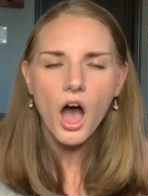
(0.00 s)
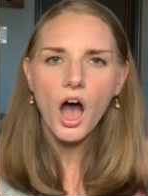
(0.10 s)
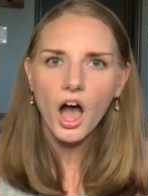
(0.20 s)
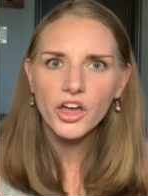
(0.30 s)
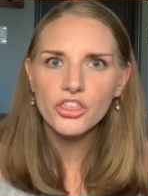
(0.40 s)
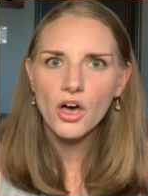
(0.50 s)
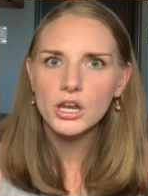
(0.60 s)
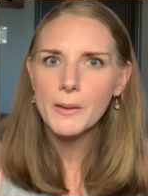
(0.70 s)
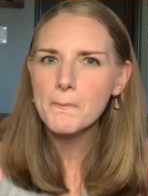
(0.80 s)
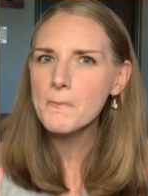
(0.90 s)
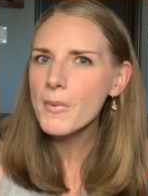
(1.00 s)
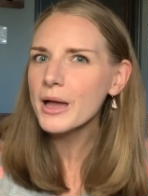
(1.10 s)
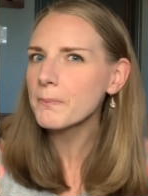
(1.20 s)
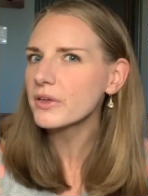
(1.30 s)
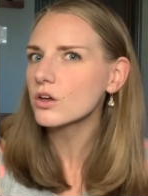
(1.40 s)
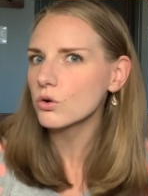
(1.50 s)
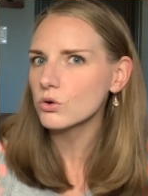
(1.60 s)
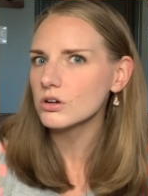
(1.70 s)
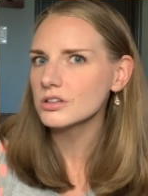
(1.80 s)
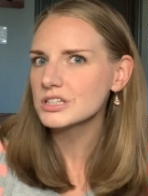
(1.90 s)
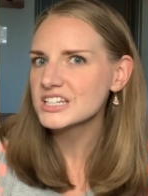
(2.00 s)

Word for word: I thought it might be cool